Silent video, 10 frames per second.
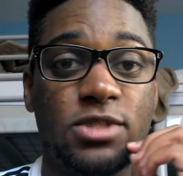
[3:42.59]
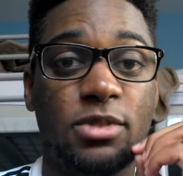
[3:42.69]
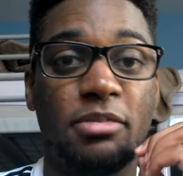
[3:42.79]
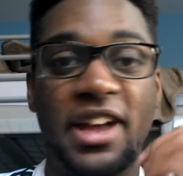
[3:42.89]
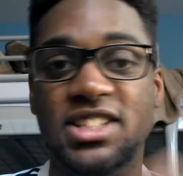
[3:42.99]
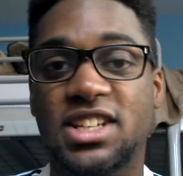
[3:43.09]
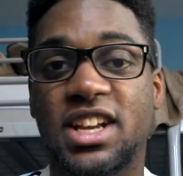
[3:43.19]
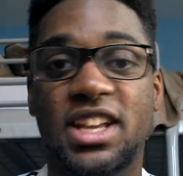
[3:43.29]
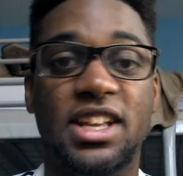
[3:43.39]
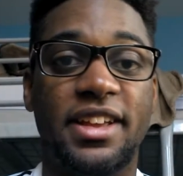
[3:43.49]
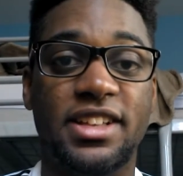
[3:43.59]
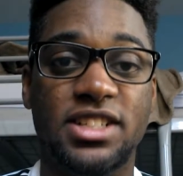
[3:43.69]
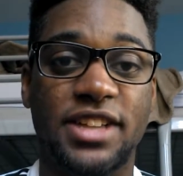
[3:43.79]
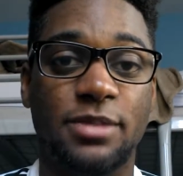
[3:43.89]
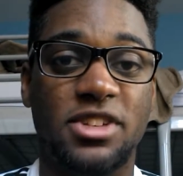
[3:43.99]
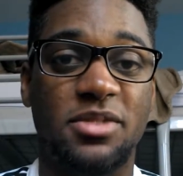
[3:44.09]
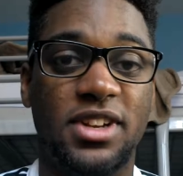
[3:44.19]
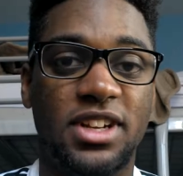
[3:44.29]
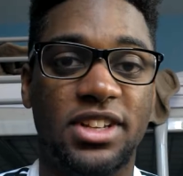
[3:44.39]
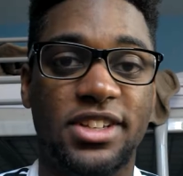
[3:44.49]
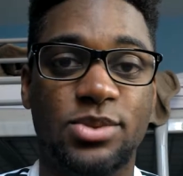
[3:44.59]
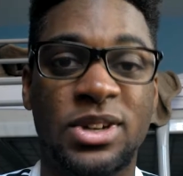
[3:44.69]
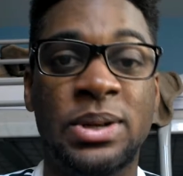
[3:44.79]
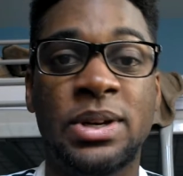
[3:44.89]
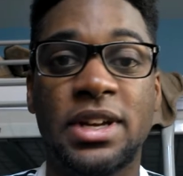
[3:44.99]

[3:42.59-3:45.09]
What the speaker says: but Man City is a top team in England as well.